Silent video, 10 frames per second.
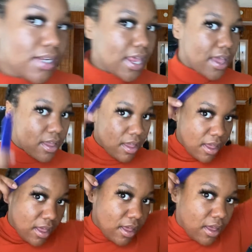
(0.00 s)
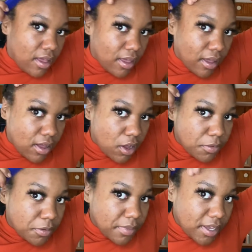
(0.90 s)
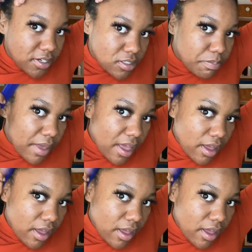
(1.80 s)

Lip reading: that. And comb the edges back.